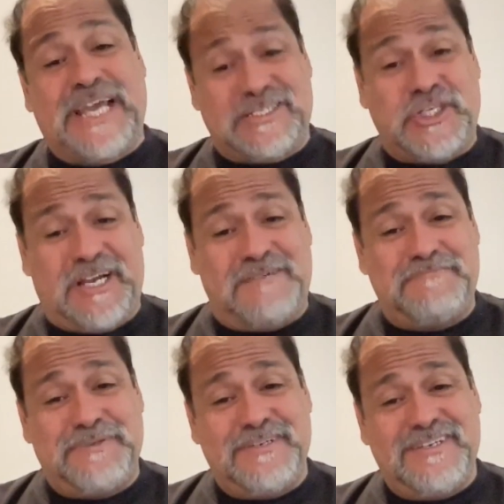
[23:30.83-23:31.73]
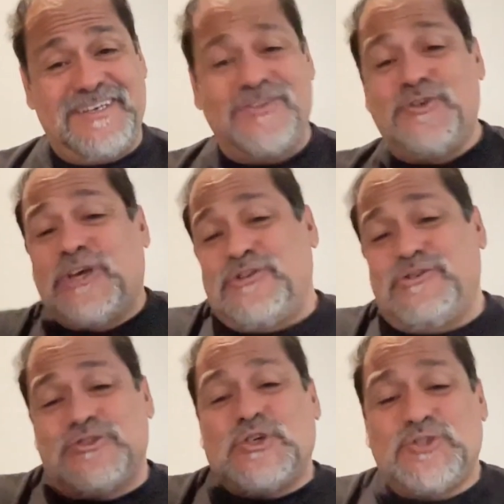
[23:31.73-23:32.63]
catch up, you can
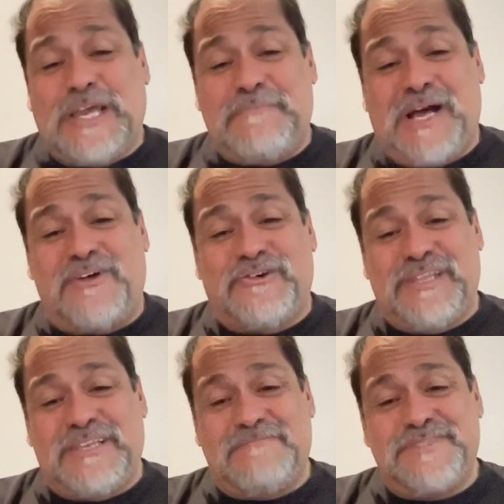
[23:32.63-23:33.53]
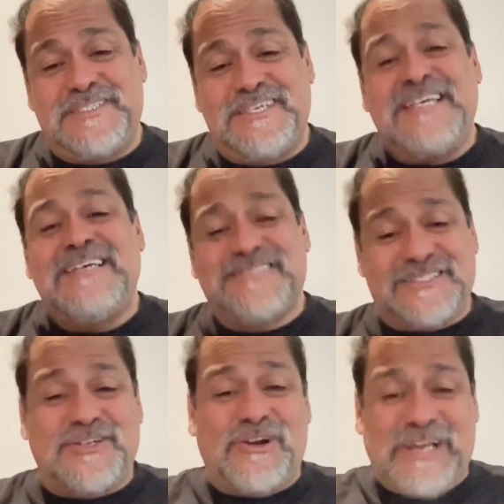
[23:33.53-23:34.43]
use those same algorithms to
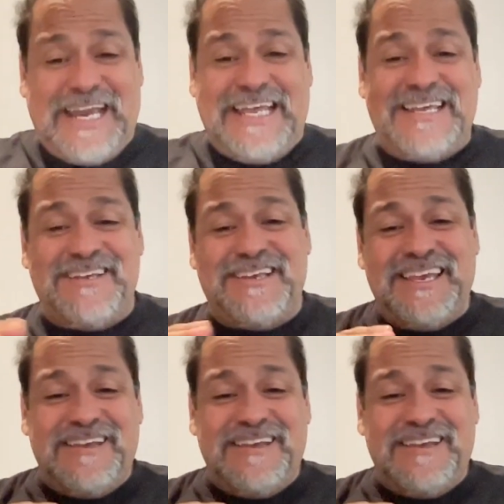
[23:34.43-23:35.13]
start getting